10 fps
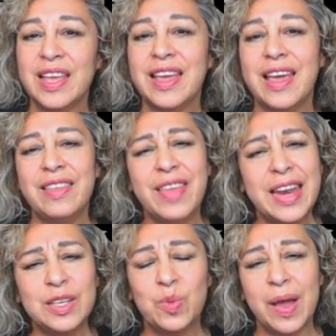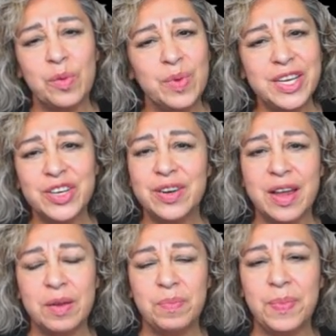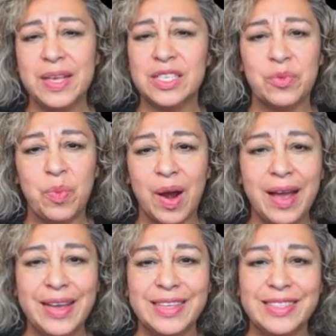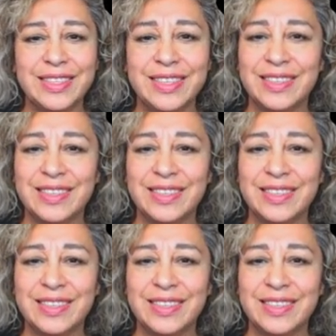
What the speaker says: And that is why we should not be surprised.